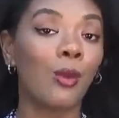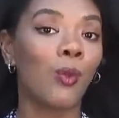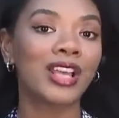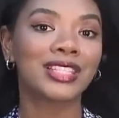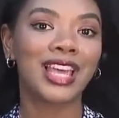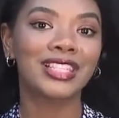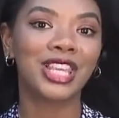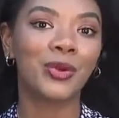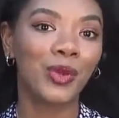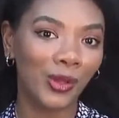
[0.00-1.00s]
West says
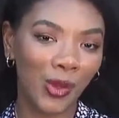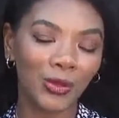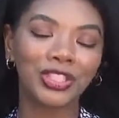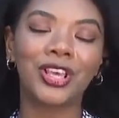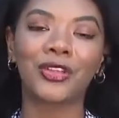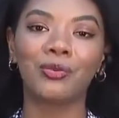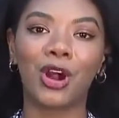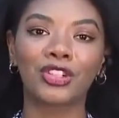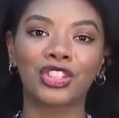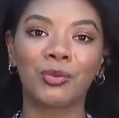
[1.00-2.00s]
he will hold another
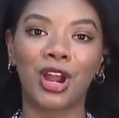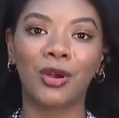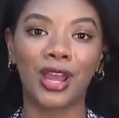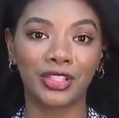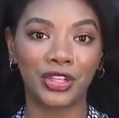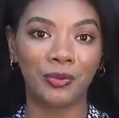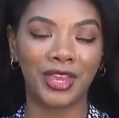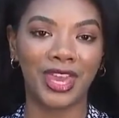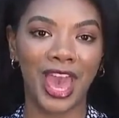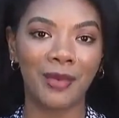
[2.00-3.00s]
march tomorrow at 2
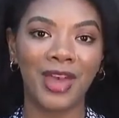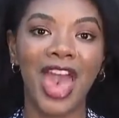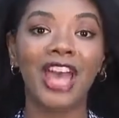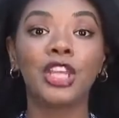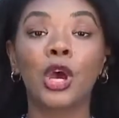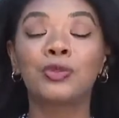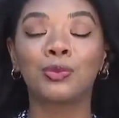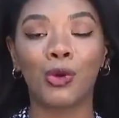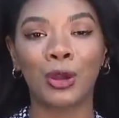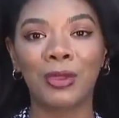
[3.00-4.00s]
p.m. and he hopes
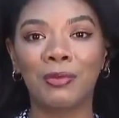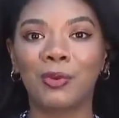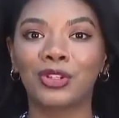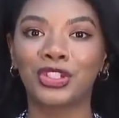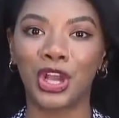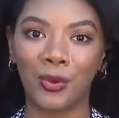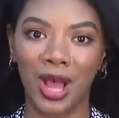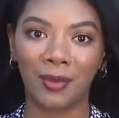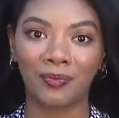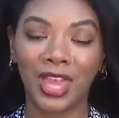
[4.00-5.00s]
more people will show
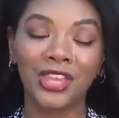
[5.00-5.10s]
up.